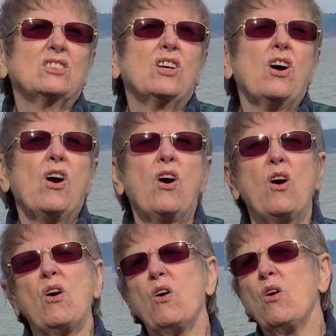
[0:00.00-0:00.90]

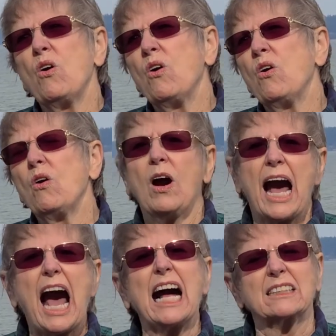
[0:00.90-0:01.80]
So
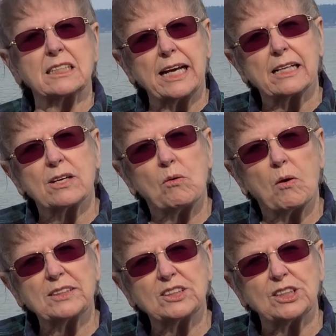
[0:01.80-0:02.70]
I'll tell you
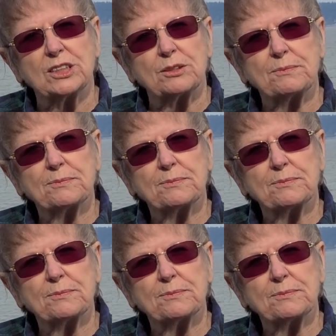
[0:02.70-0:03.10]
what to do.